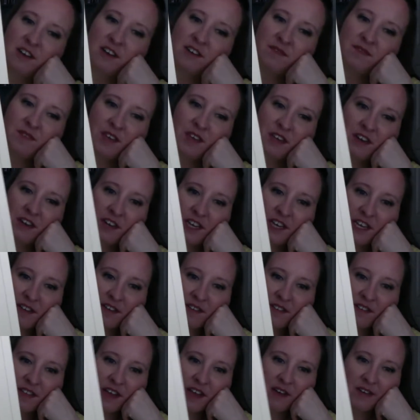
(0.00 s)
of Erie.
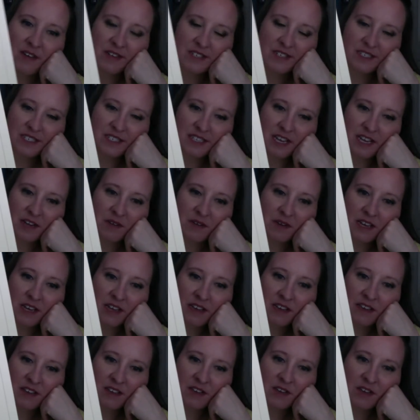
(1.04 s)
That was a
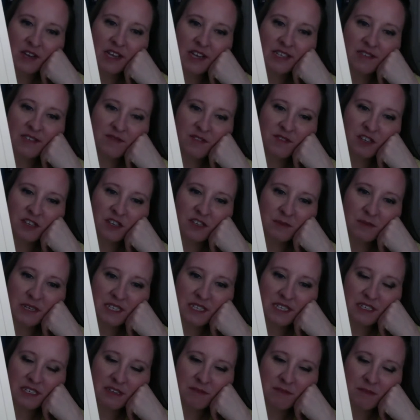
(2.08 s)
segue. You guys have learned
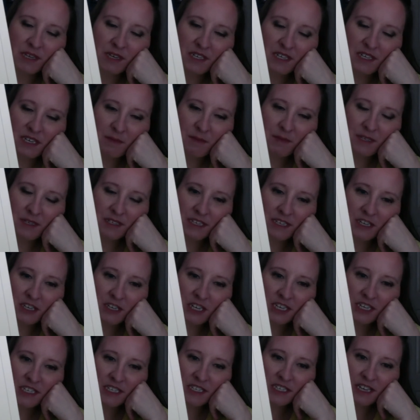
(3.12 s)
my deepest
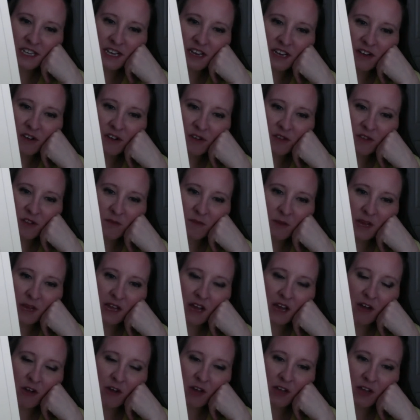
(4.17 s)
secrets that
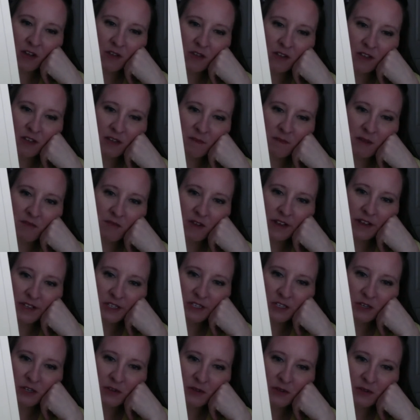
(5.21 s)
I only let my
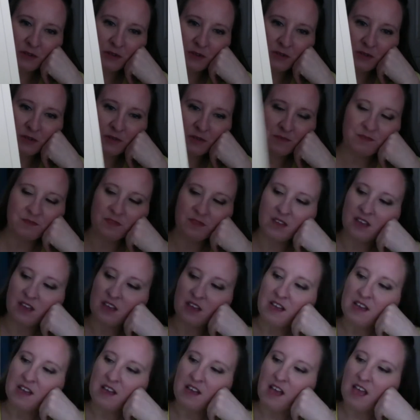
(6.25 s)
friends know those.
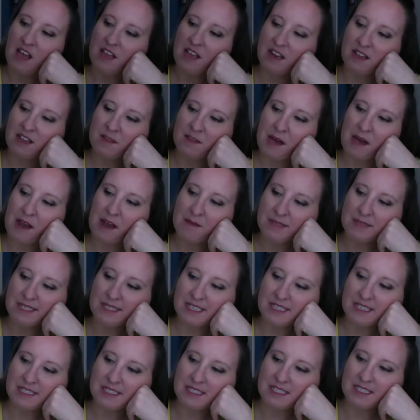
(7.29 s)
And on the bottom it
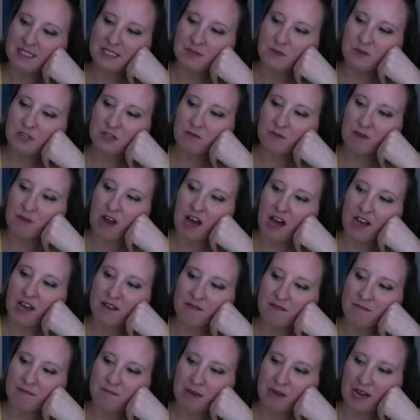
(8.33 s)
says, this work wrought
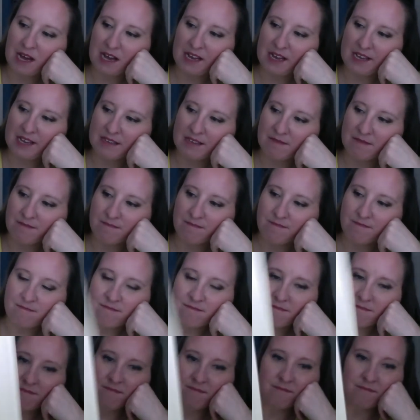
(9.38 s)
by
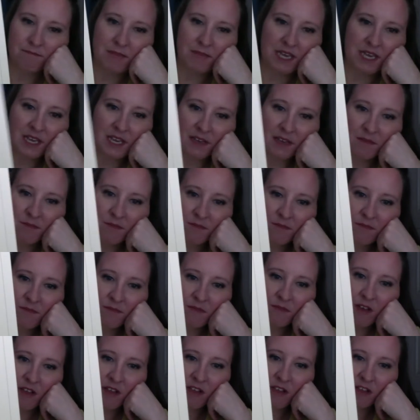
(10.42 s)
me,
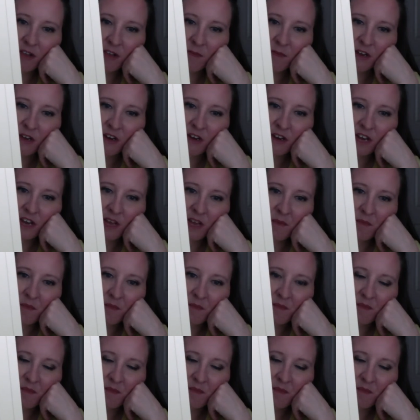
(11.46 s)
and then you can put your name.